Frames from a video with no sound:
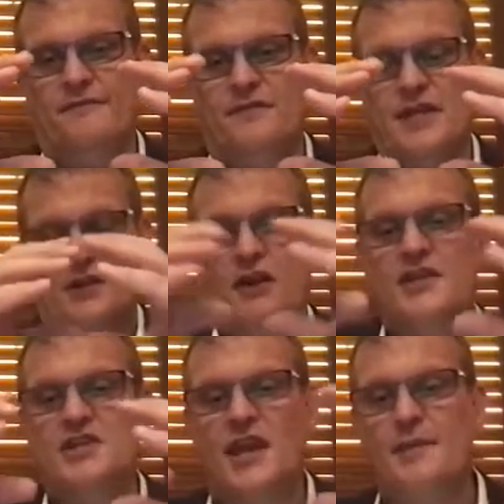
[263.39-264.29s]

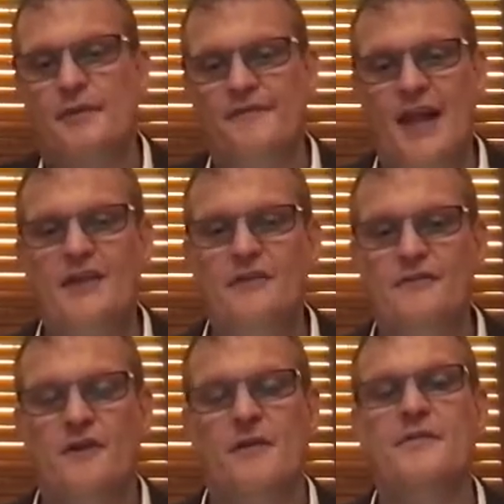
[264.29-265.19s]
technology enabled value
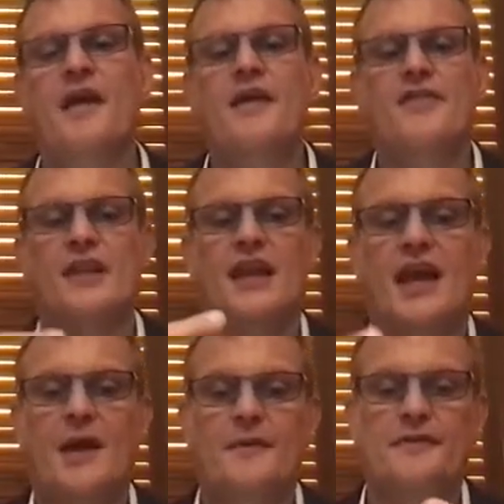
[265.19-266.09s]
streams that
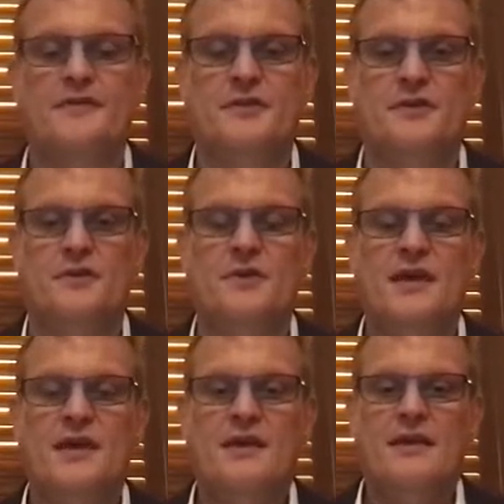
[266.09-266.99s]
allow us to
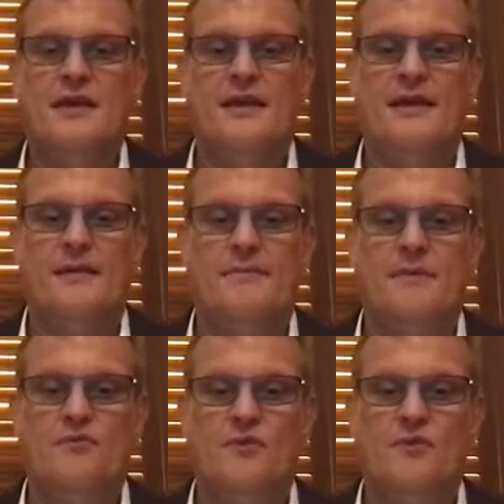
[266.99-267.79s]
um,